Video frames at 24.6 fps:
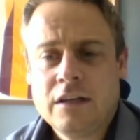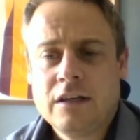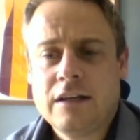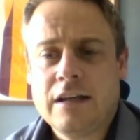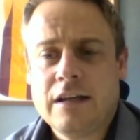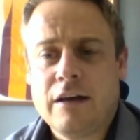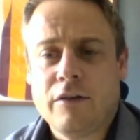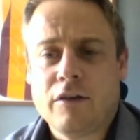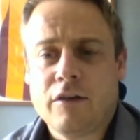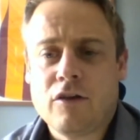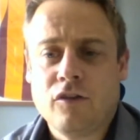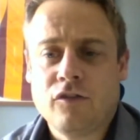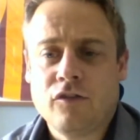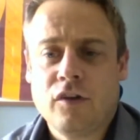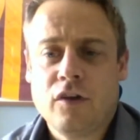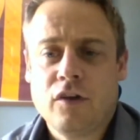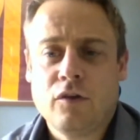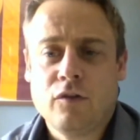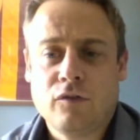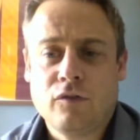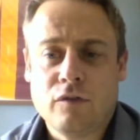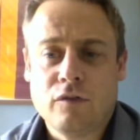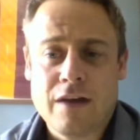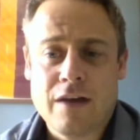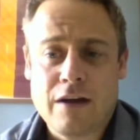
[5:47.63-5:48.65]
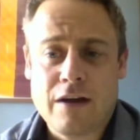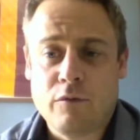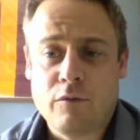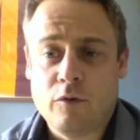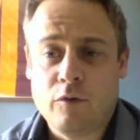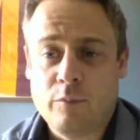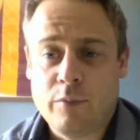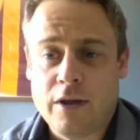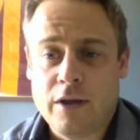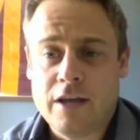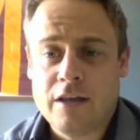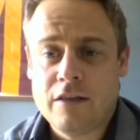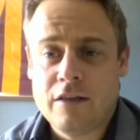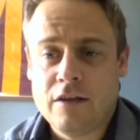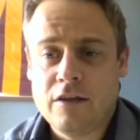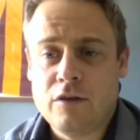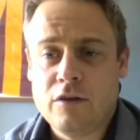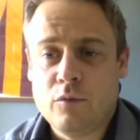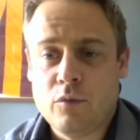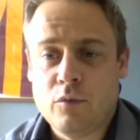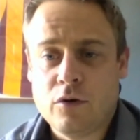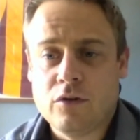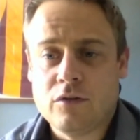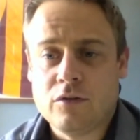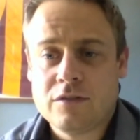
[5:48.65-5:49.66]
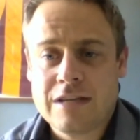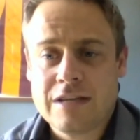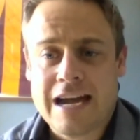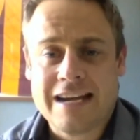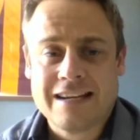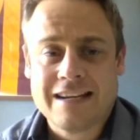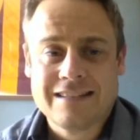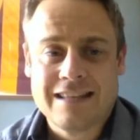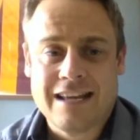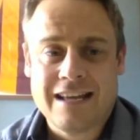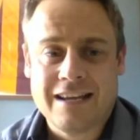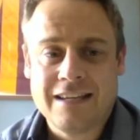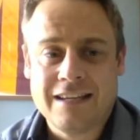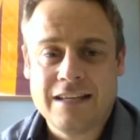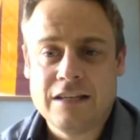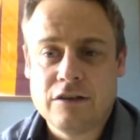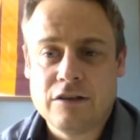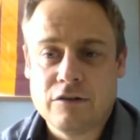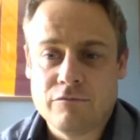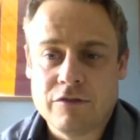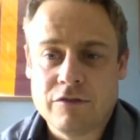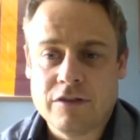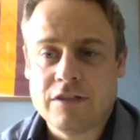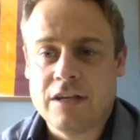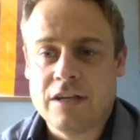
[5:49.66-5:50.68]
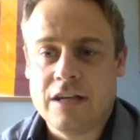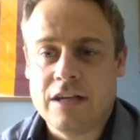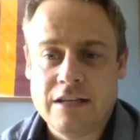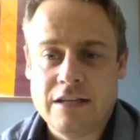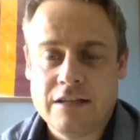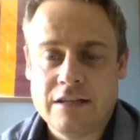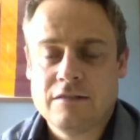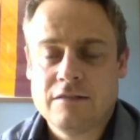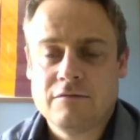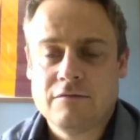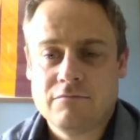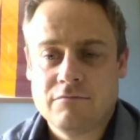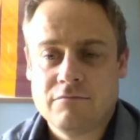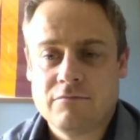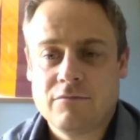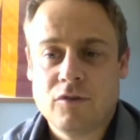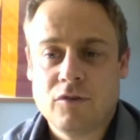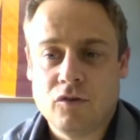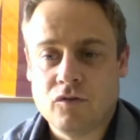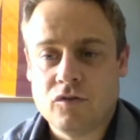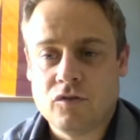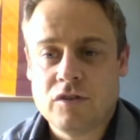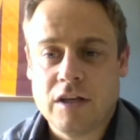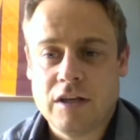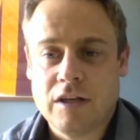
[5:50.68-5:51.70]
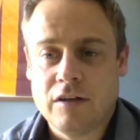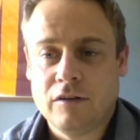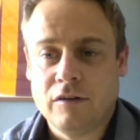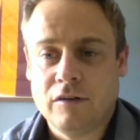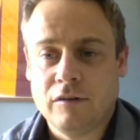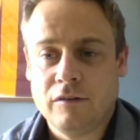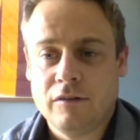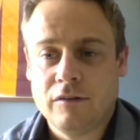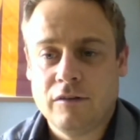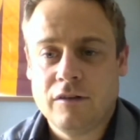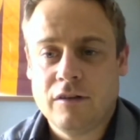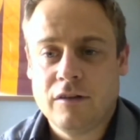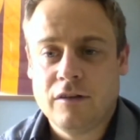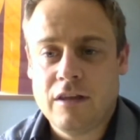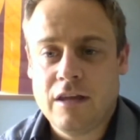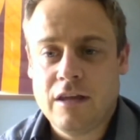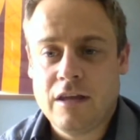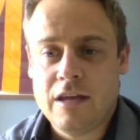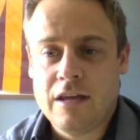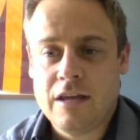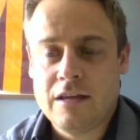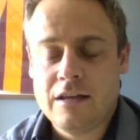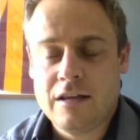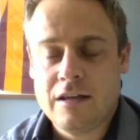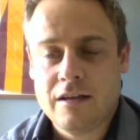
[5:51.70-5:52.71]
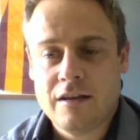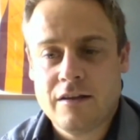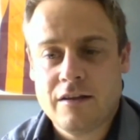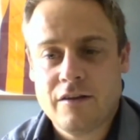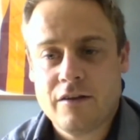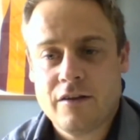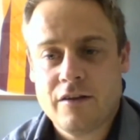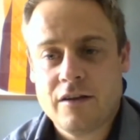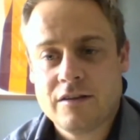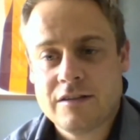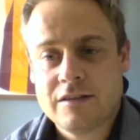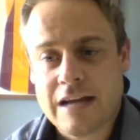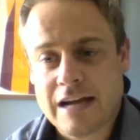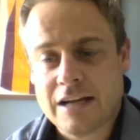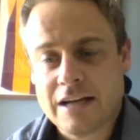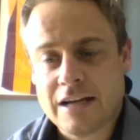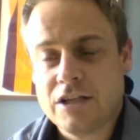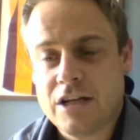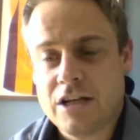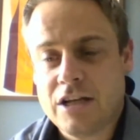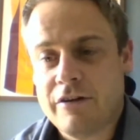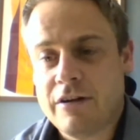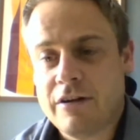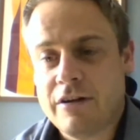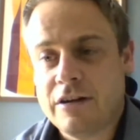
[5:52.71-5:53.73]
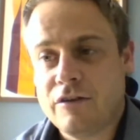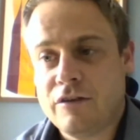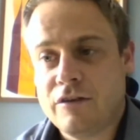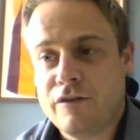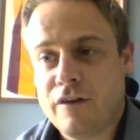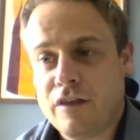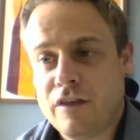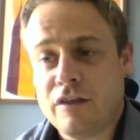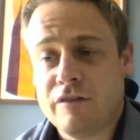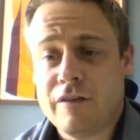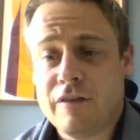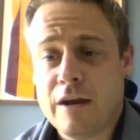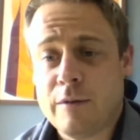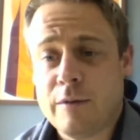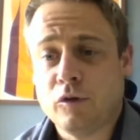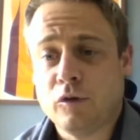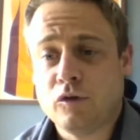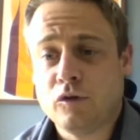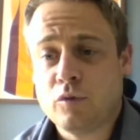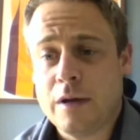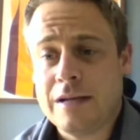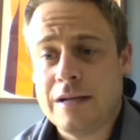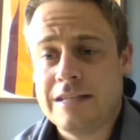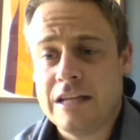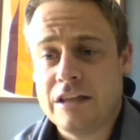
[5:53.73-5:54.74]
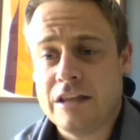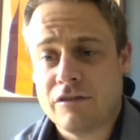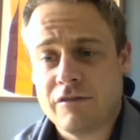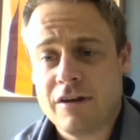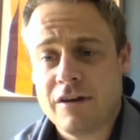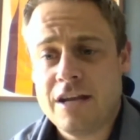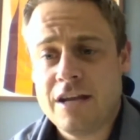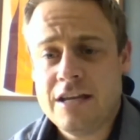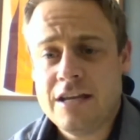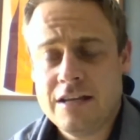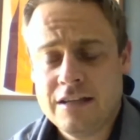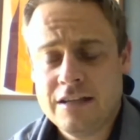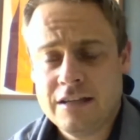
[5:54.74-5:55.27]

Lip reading: Now, the consequence of that would be that you wouldn't tax that income receipt until the tax year ended 5th of April 23,